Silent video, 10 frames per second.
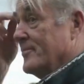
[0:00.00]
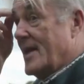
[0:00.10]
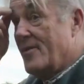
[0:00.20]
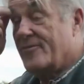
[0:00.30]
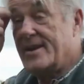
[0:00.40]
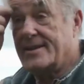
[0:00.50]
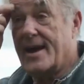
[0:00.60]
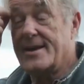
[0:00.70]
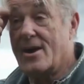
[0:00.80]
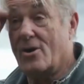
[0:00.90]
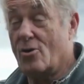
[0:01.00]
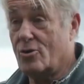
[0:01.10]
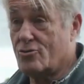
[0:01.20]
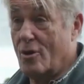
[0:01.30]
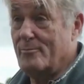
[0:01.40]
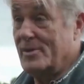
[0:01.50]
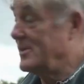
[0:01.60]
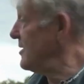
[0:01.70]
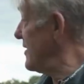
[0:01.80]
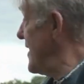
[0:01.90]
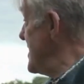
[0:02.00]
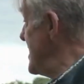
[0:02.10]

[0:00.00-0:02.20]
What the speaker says: They feed their young on crop milk, they